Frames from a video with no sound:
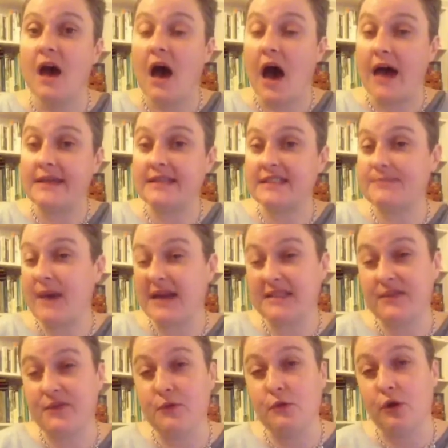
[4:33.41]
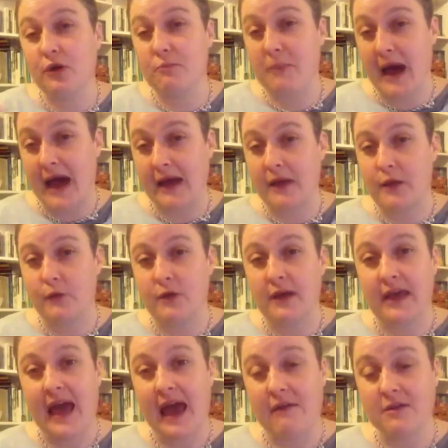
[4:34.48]
I suspect if you look back, you can
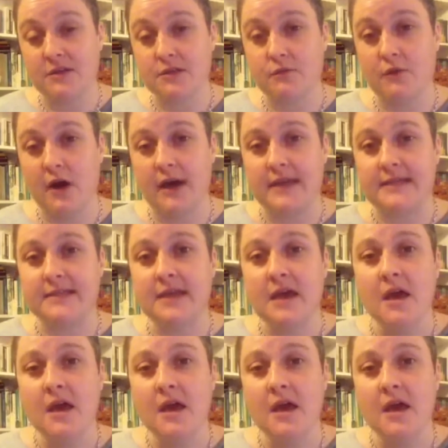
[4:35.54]
characterise